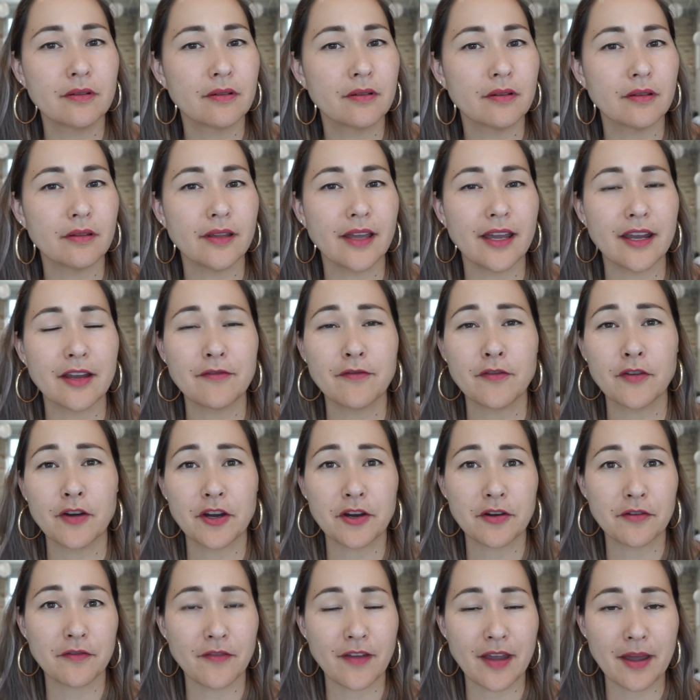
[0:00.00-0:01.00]
like for
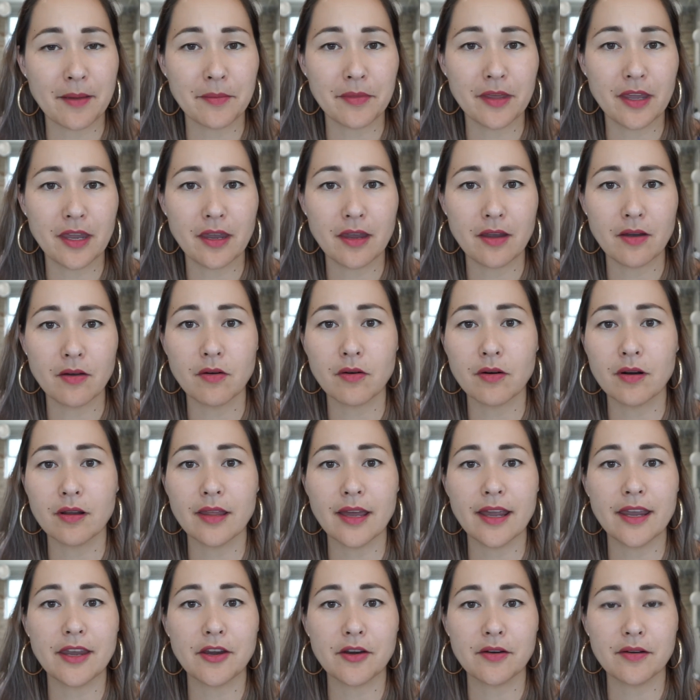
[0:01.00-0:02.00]
your family or
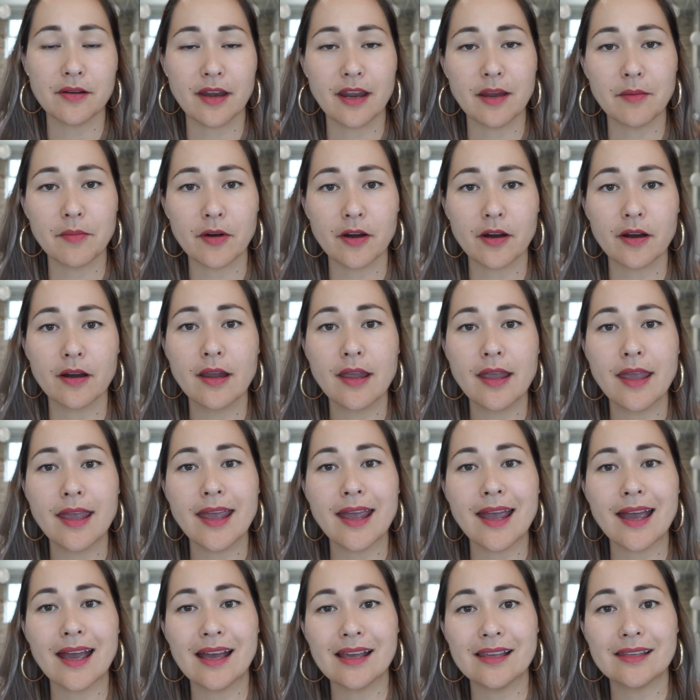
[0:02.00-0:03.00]
like your neighbor
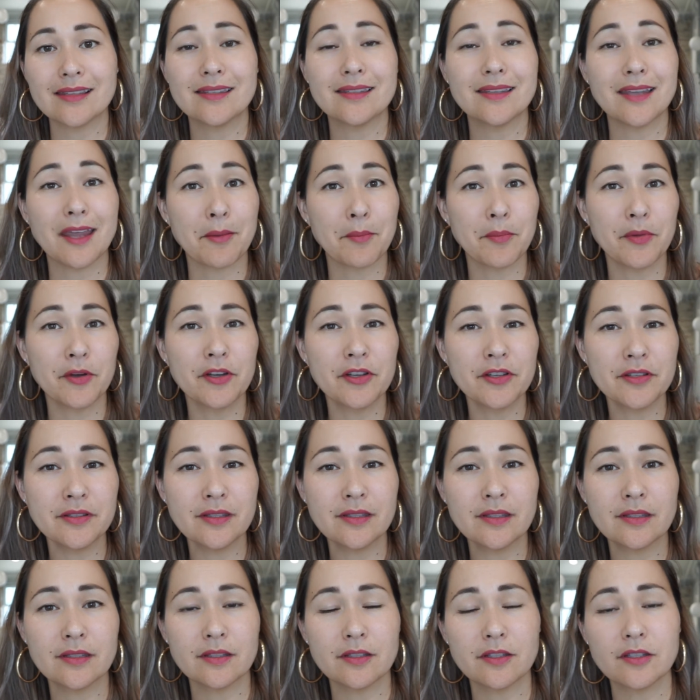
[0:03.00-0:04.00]
as
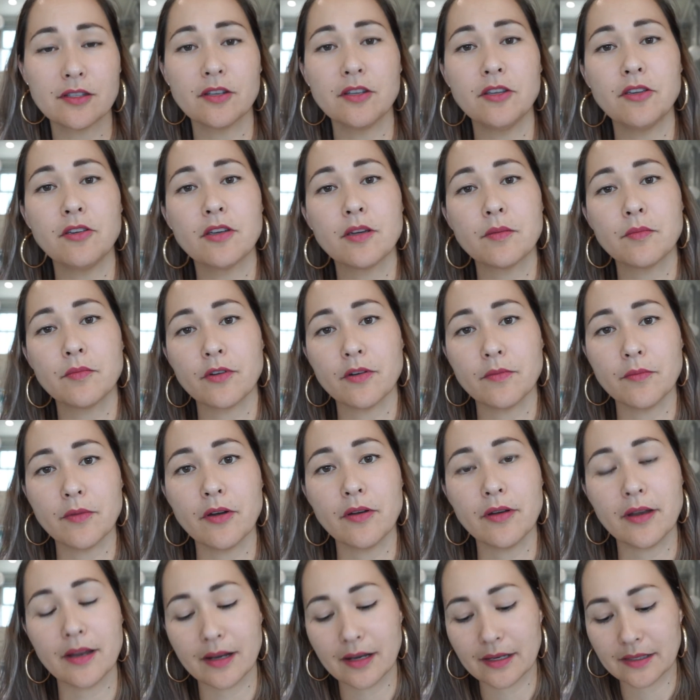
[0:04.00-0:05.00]
samples so you can
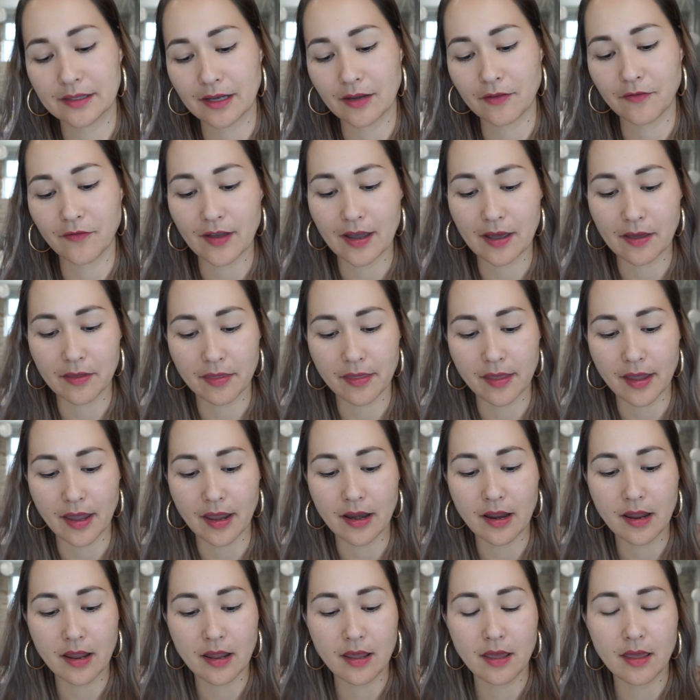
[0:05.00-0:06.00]
promote it, because I found
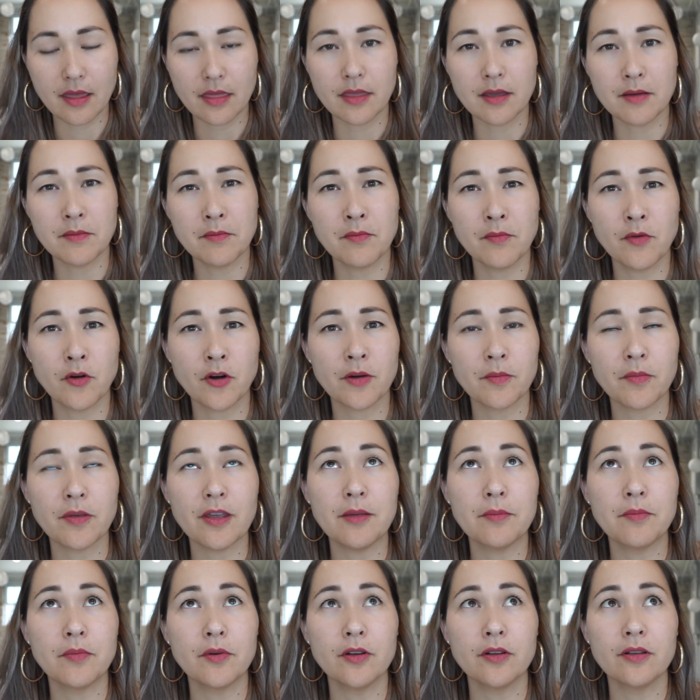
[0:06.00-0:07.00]
that the more
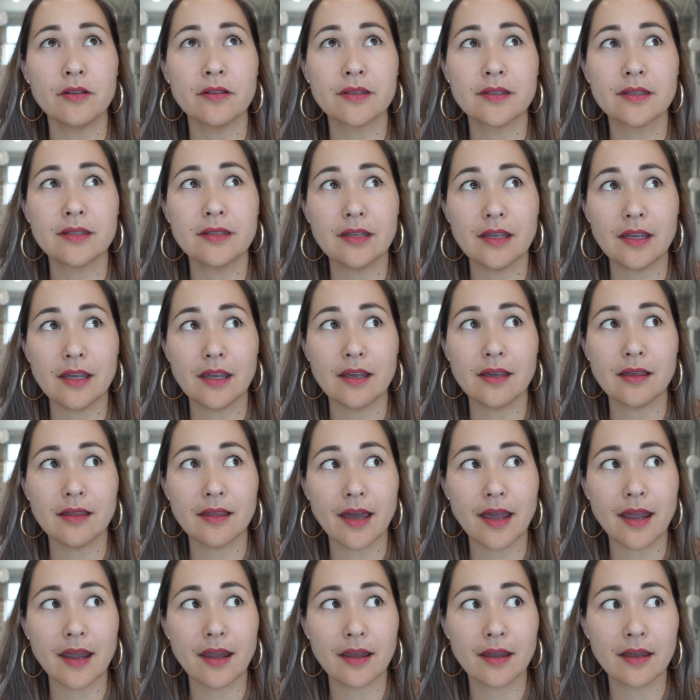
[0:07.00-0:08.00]
people see
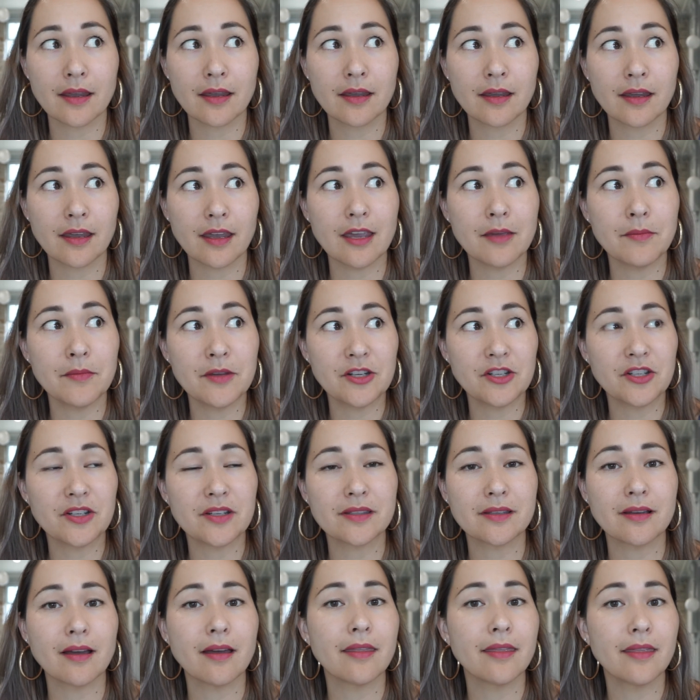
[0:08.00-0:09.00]
like
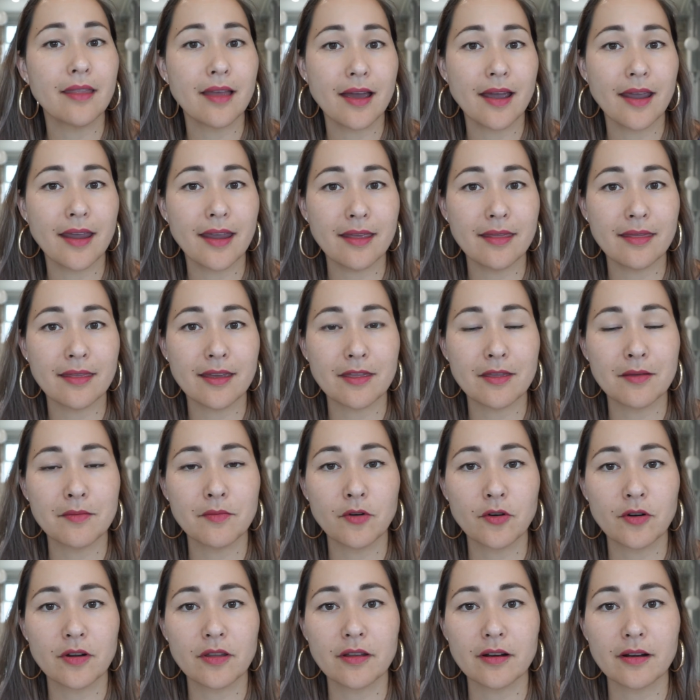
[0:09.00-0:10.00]
images online, then the
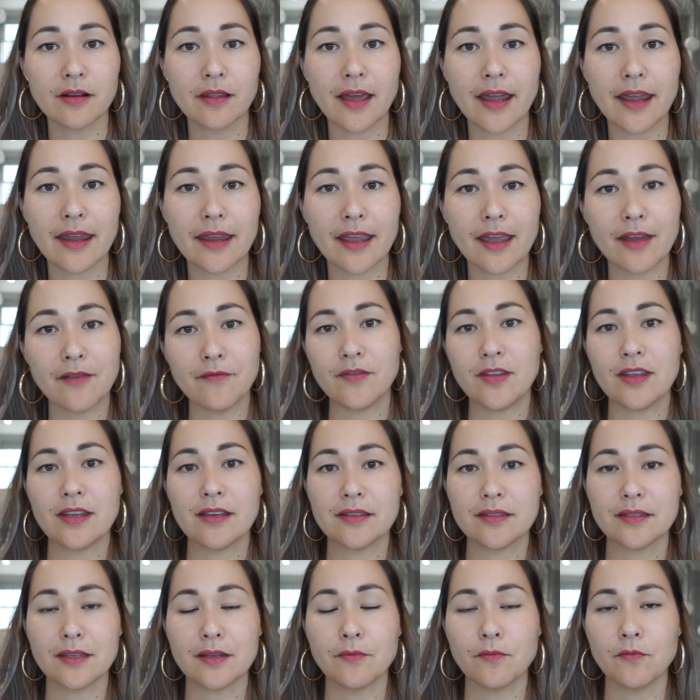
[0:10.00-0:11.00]
more they're like
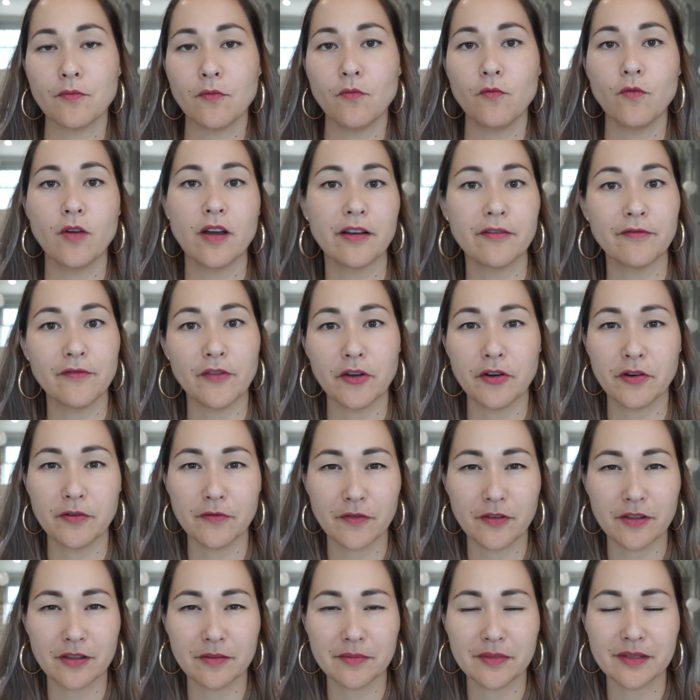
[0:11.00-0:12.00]
envious and want a photo
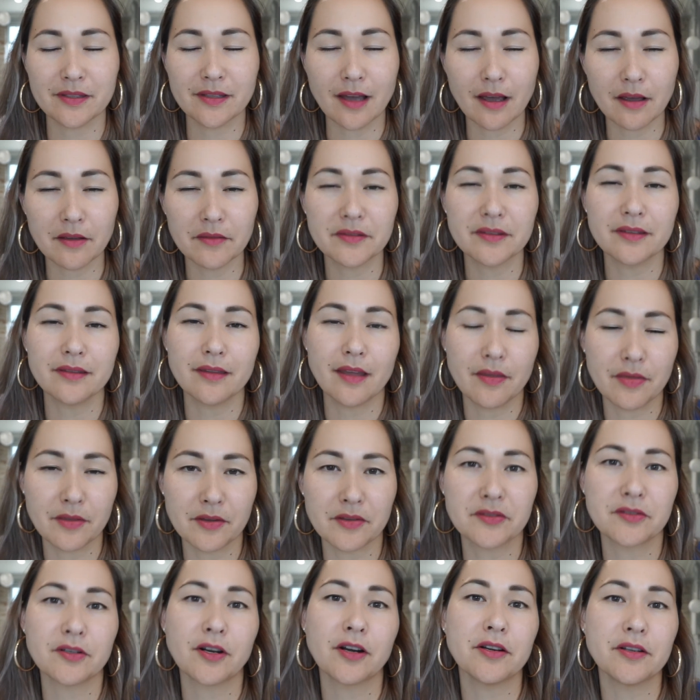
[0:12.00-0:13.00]
for themselves, and then they'll
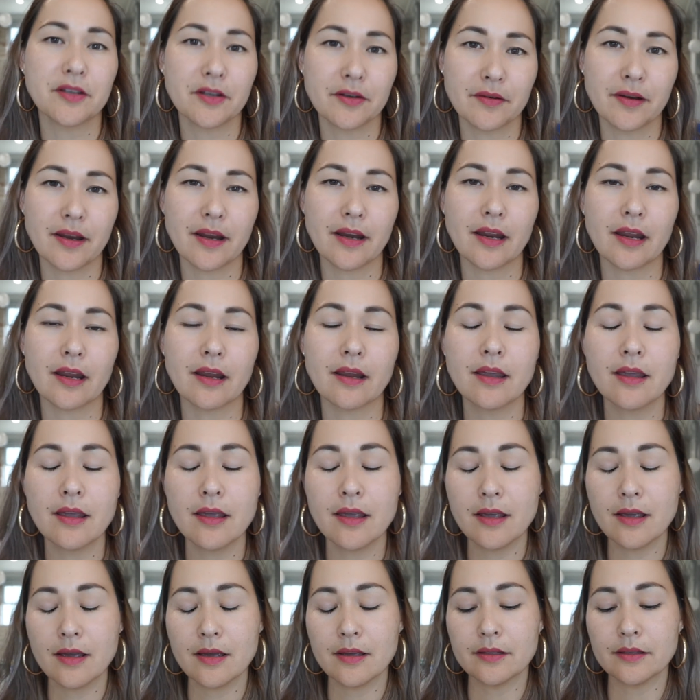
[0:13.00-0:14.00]
start donating.
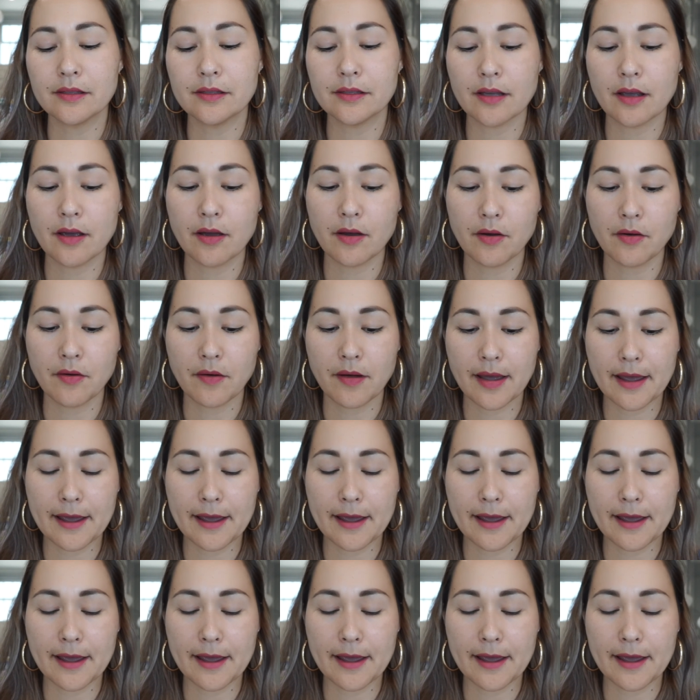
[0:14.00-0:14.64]
So